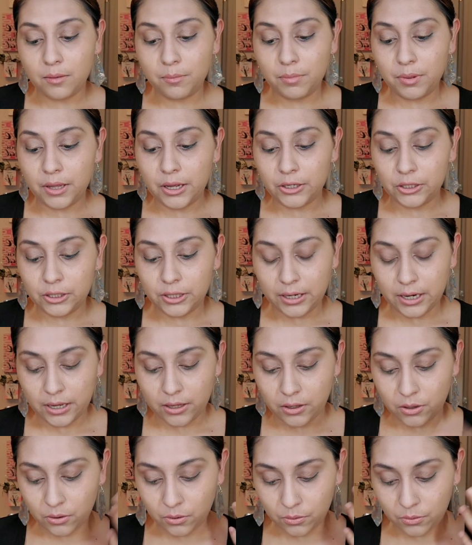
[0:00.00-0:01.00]
blush that I
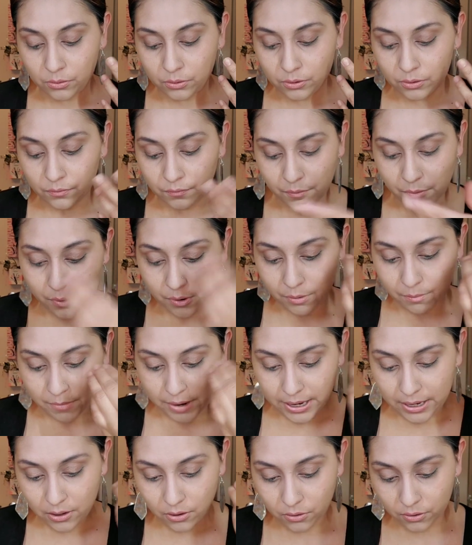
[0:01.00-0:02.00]
used for
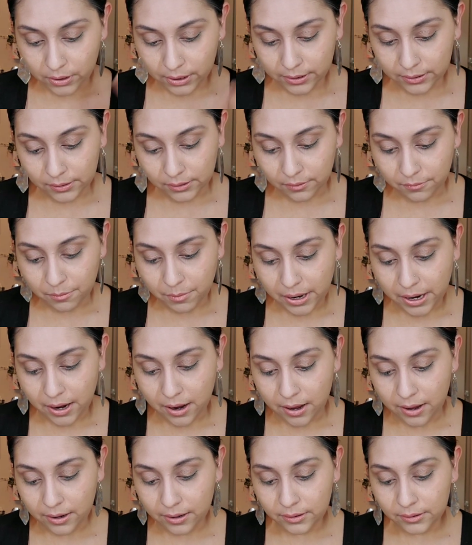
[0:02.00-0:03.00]
my crease of my
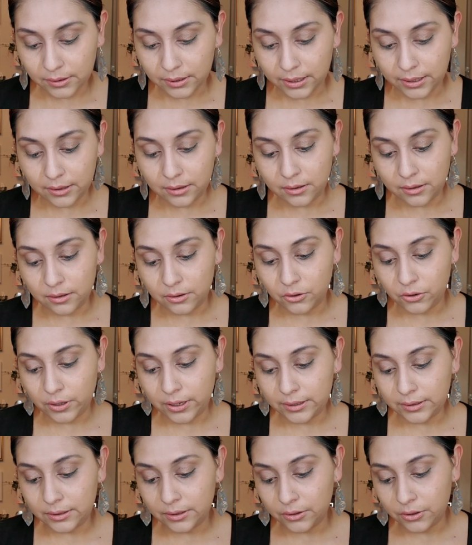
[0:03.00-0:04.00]
eyes, like the
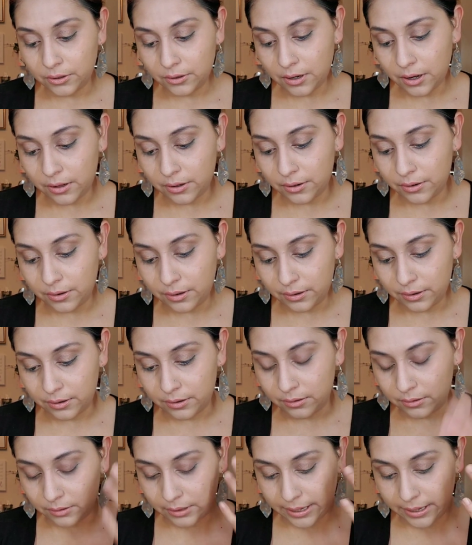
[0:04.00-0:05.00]
transition color, the
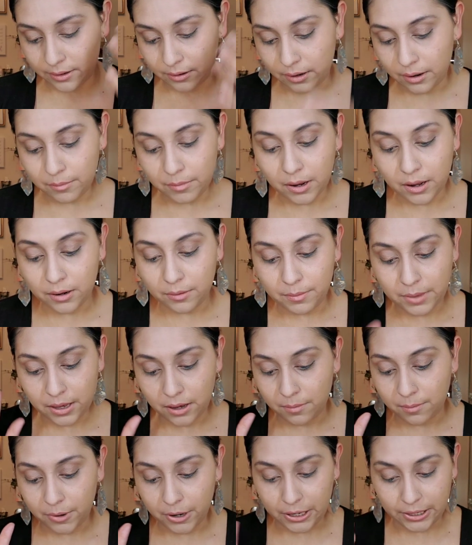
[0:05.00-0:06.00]
little, like, I'm not a
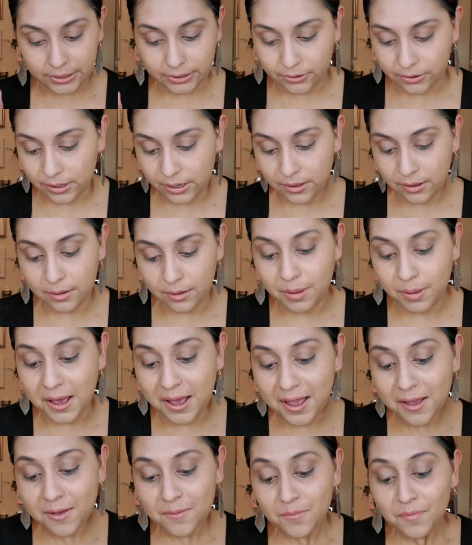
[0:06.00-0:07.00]
makeup artist or anything,
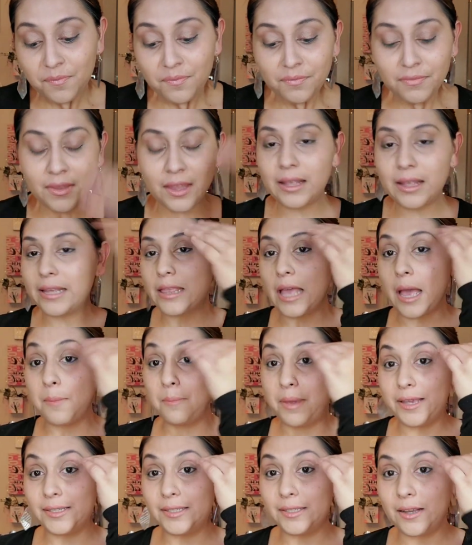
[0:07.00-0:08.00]
but like that base